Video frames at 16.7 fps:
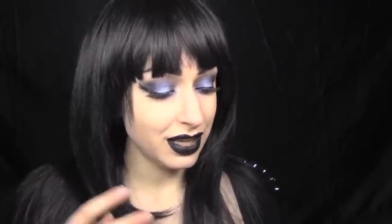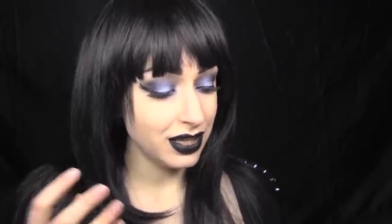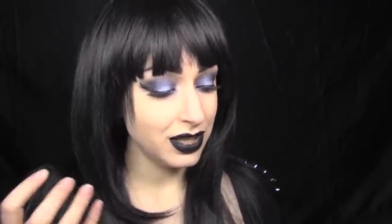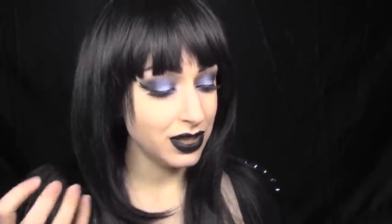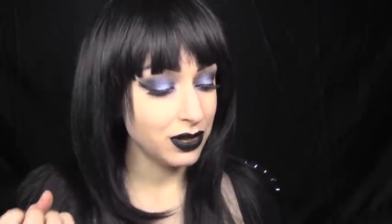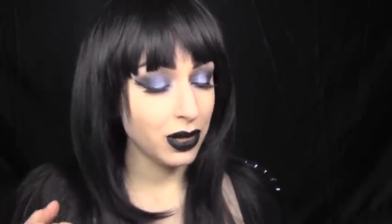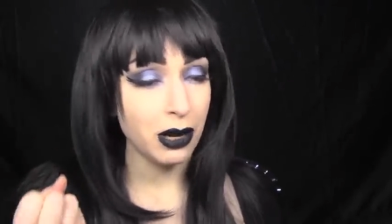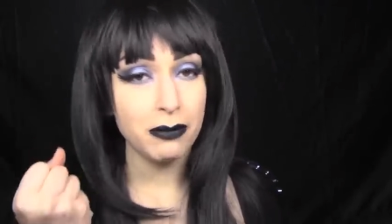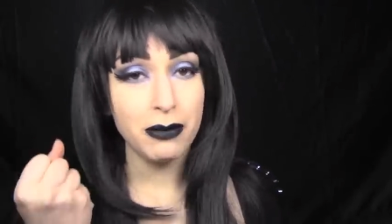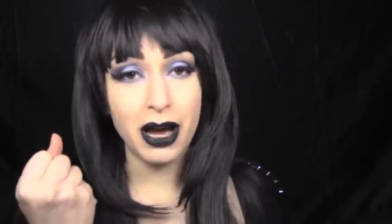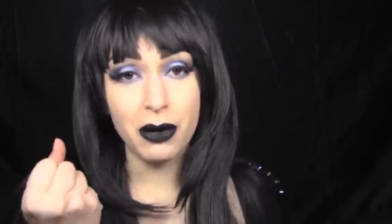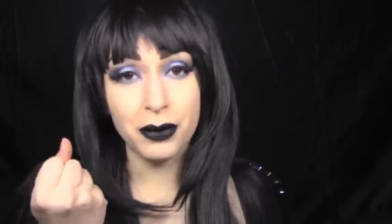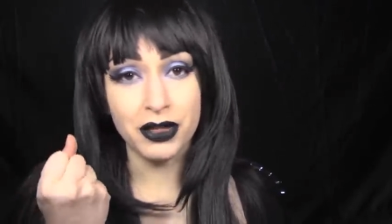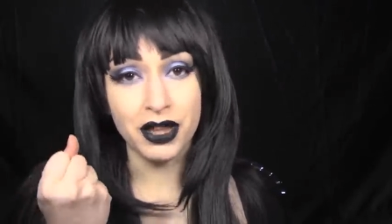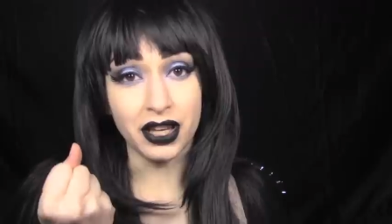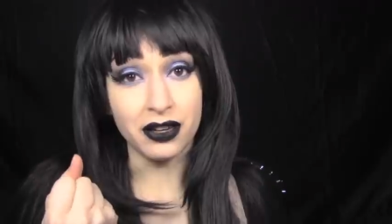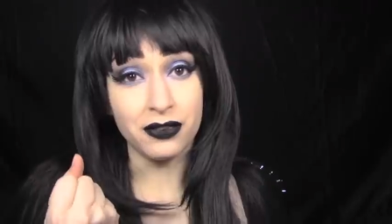you come out
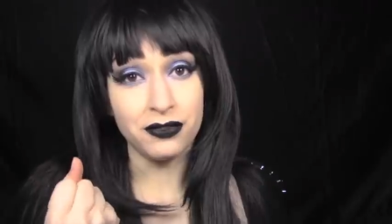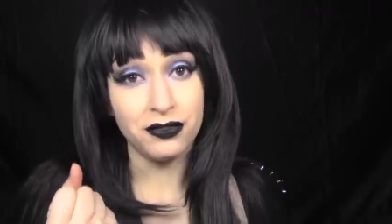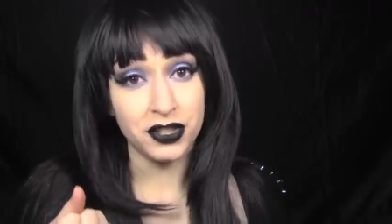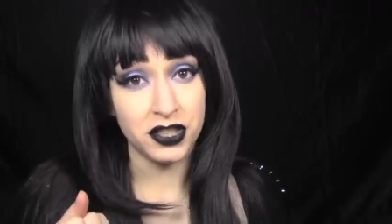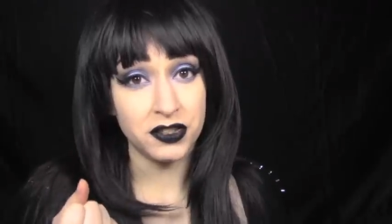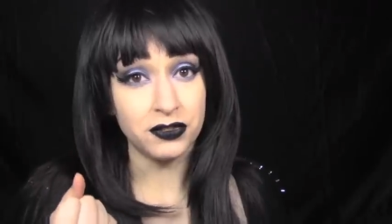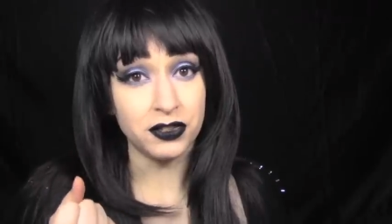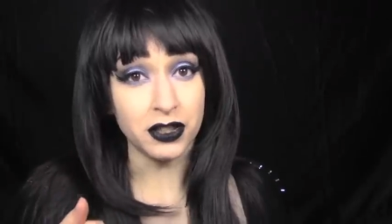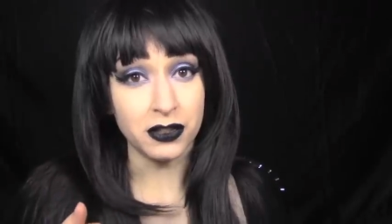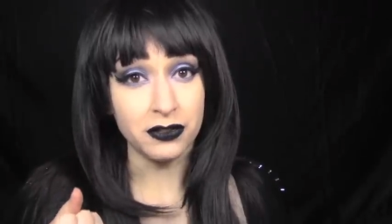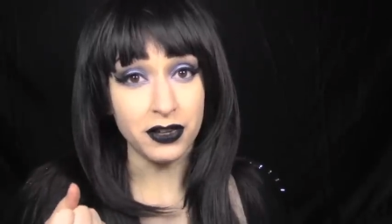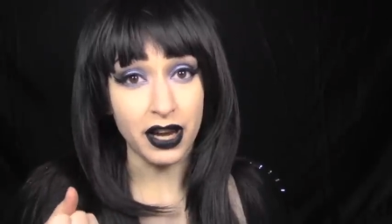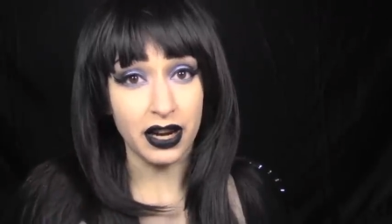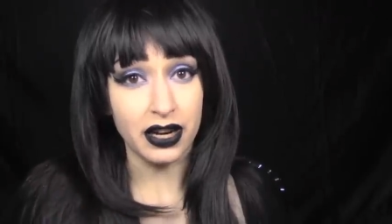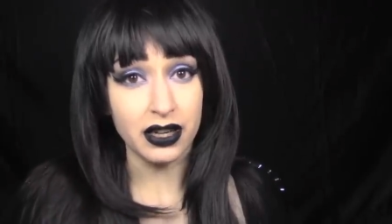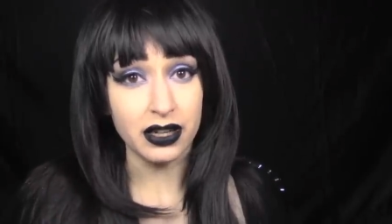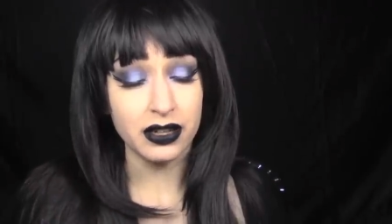with like a fistful of
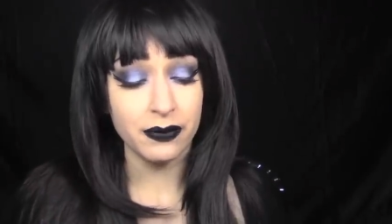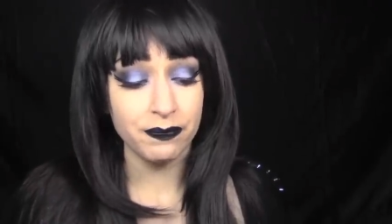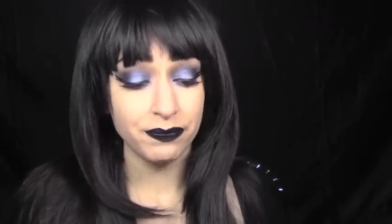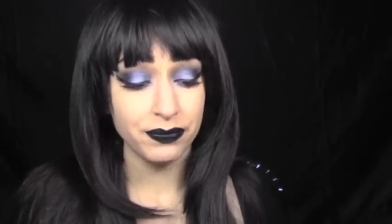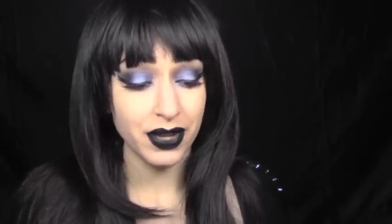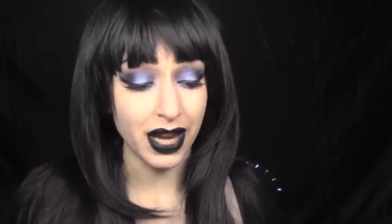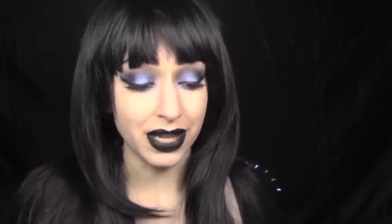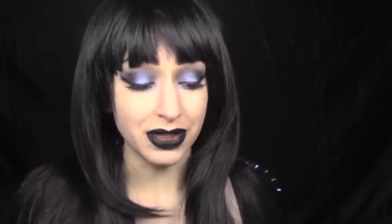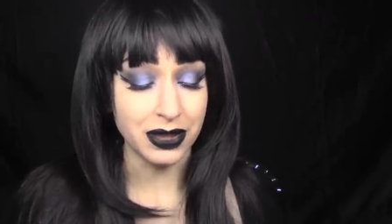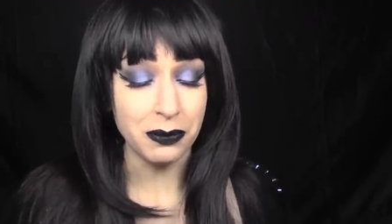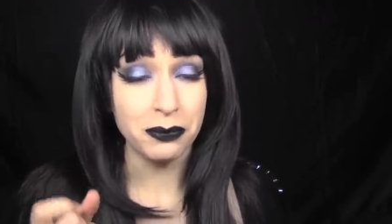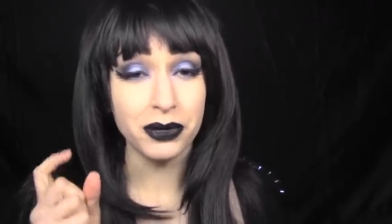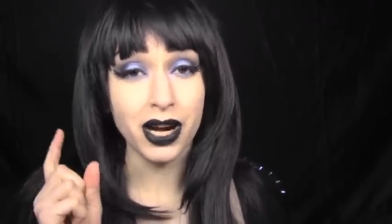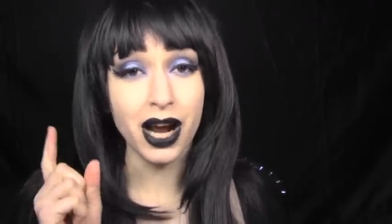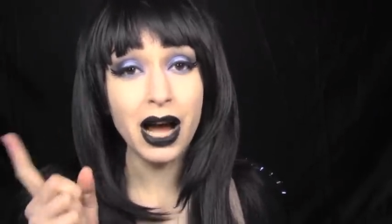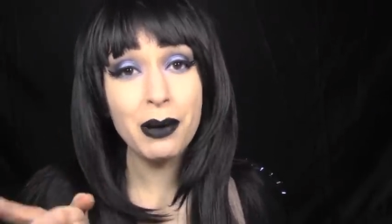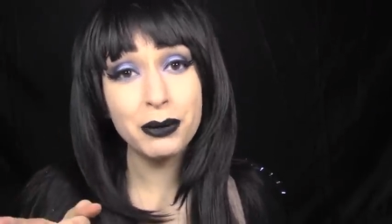hair. And the
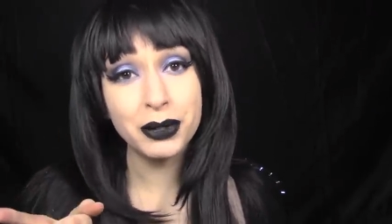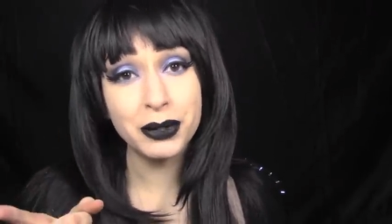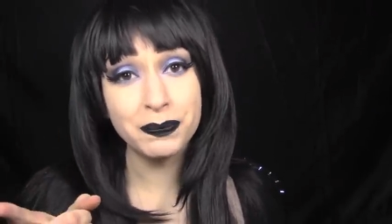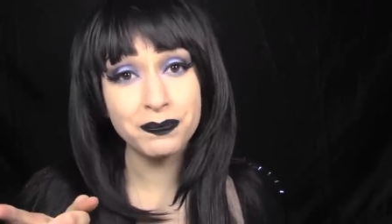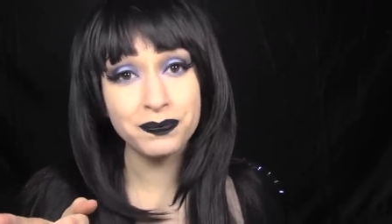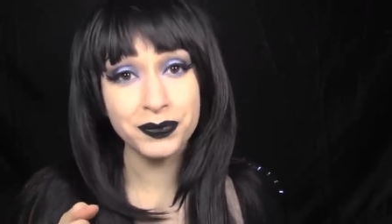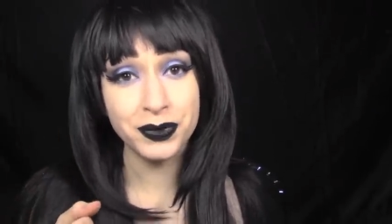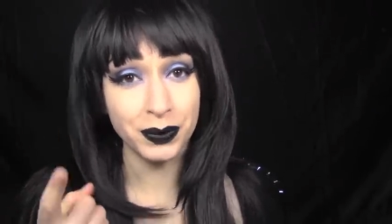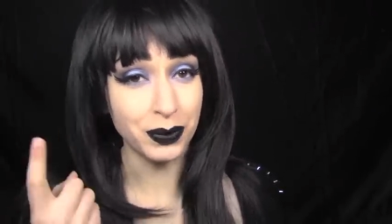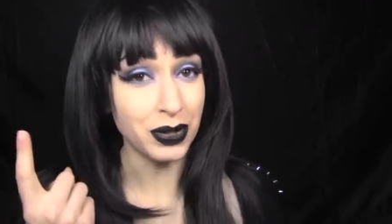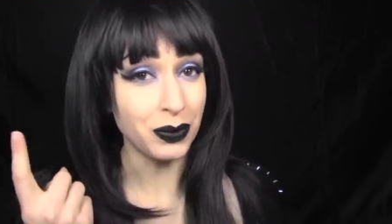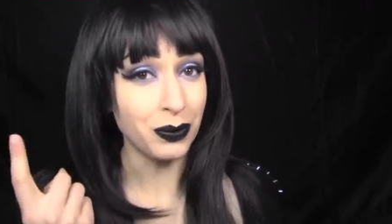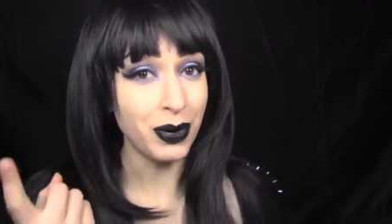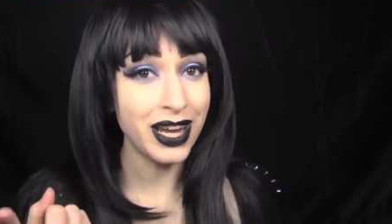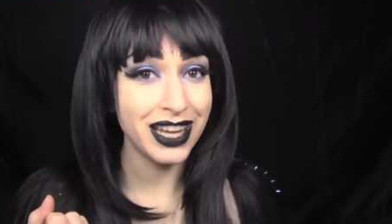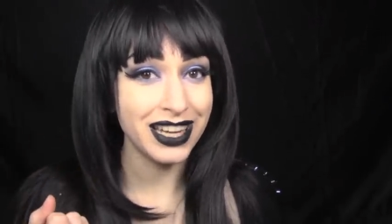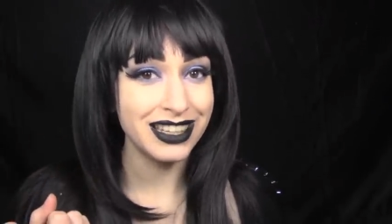problem with
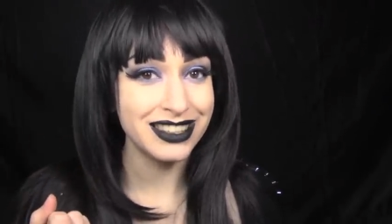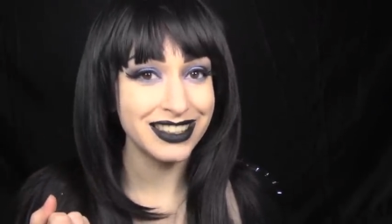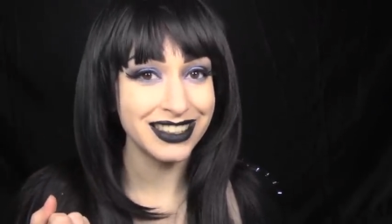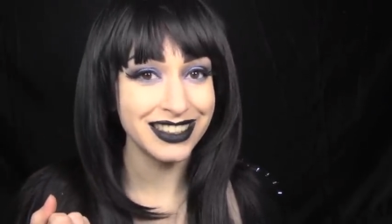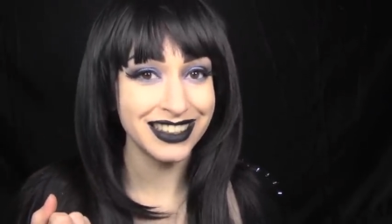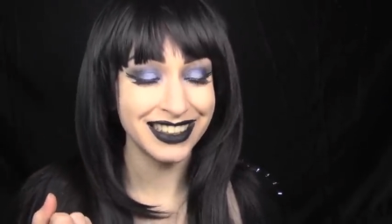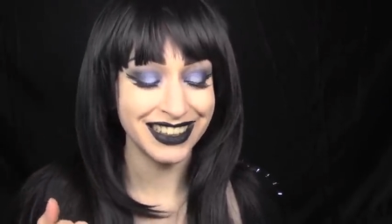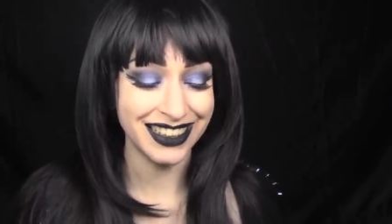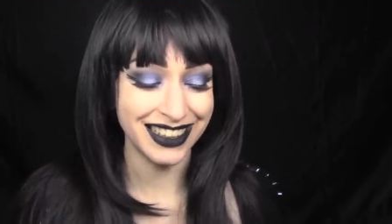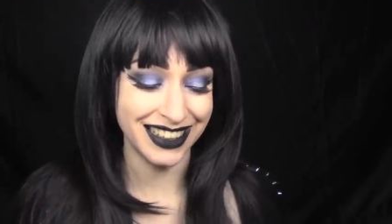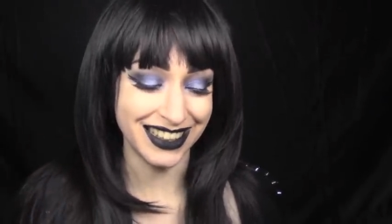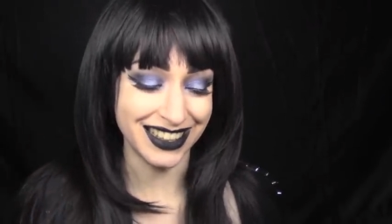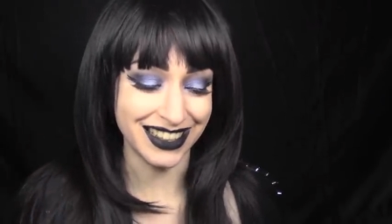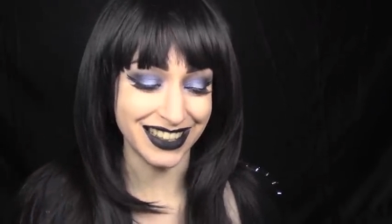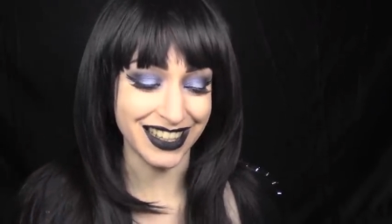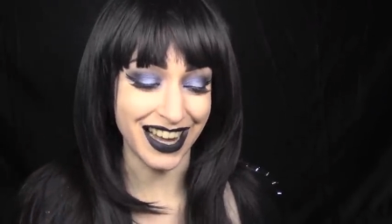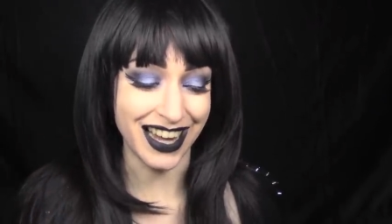wigs
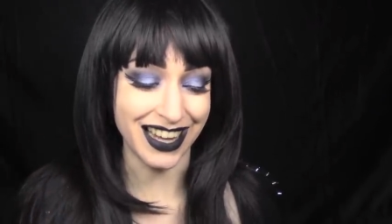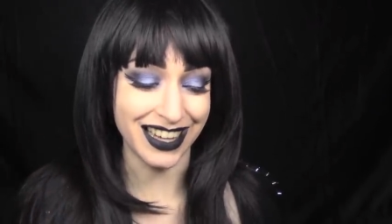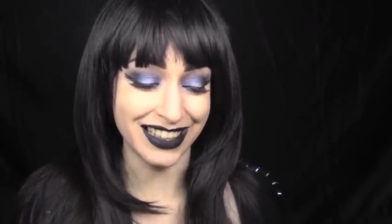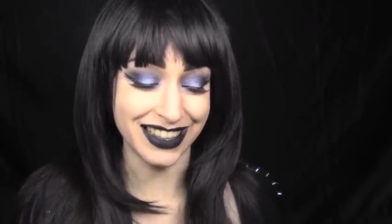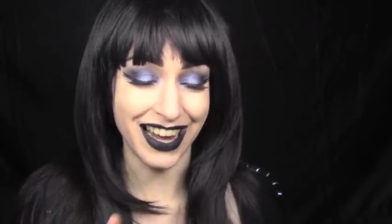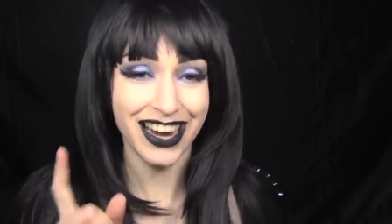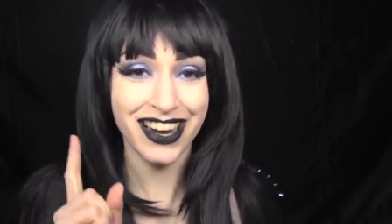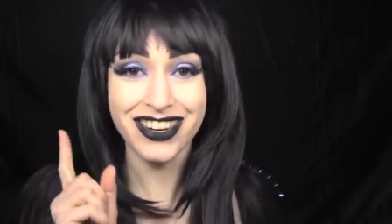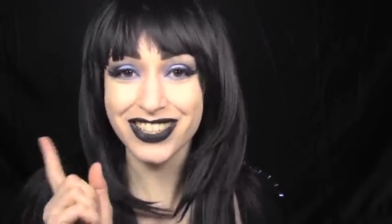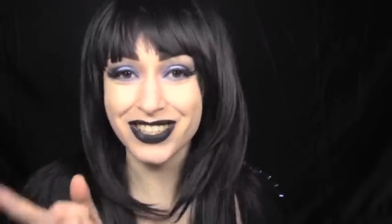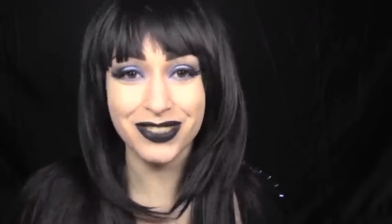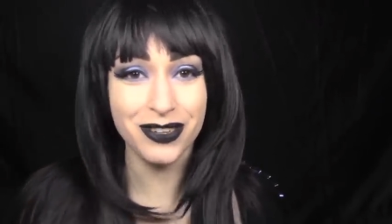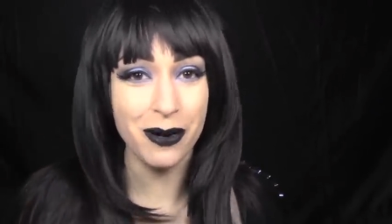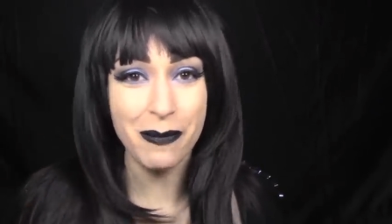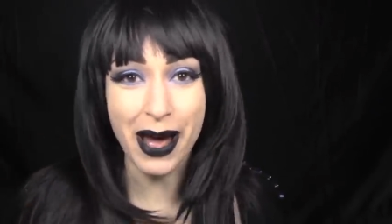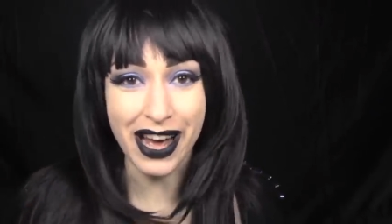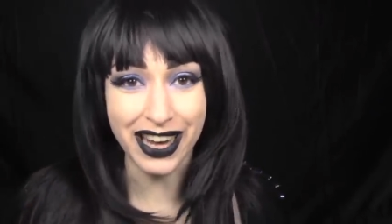is that the hair doesn't
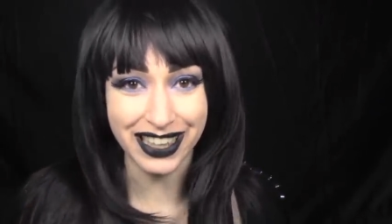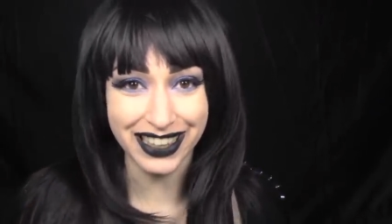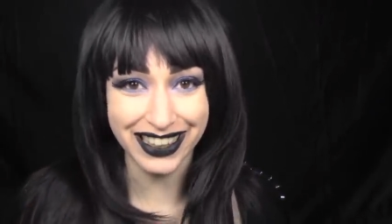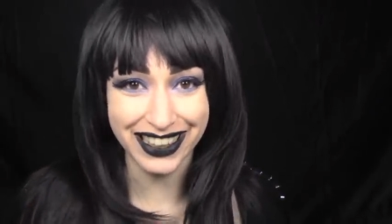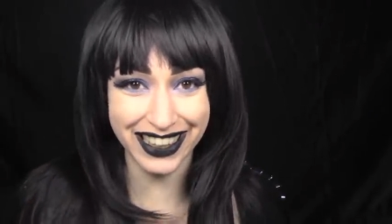grow back.